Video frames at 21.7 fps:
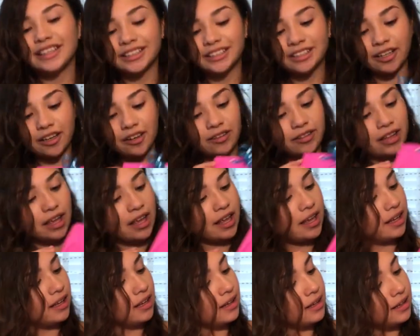So
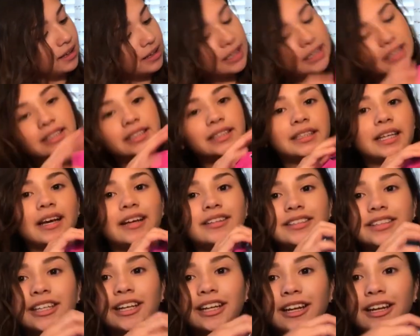then, this is how
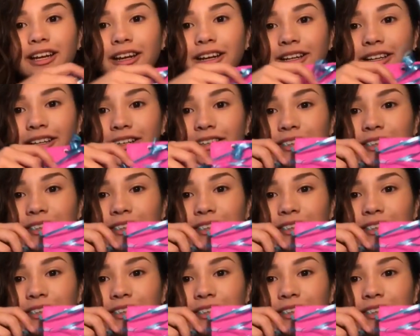it's going to look.